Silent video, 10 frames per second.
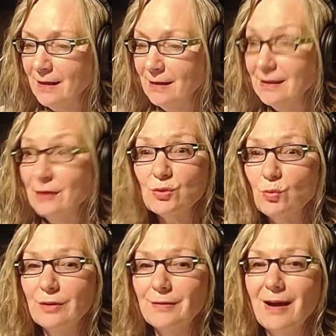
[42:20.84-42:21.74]
that was
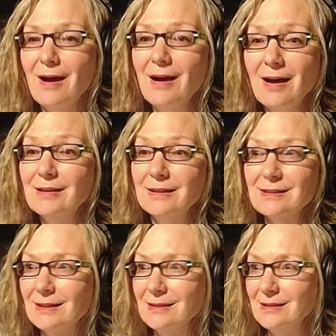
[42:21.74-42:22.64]
one of the
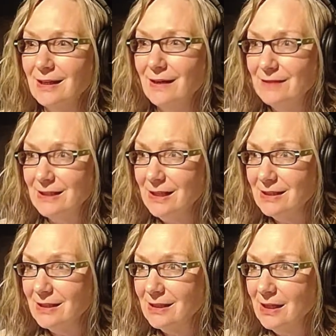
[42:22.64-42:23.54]
hardest things I ever
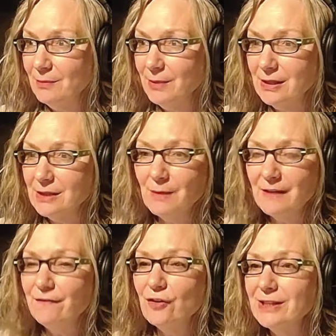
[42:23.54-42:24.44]
did because
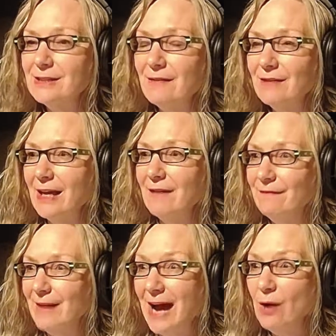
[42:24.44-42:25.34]
my voice never
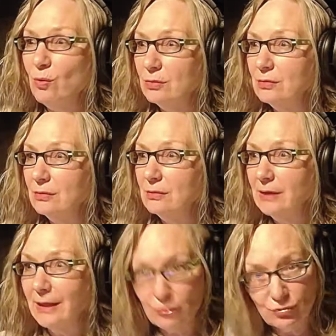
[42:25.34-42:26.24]
came out.
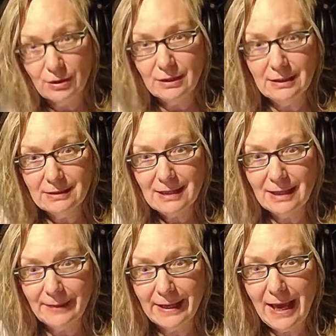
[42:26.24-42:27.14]
It was running
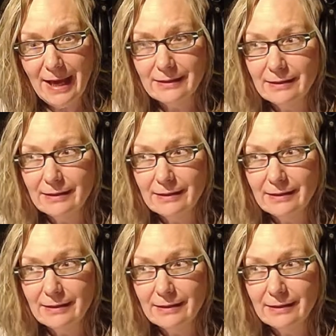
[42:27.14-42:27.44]
inside my head,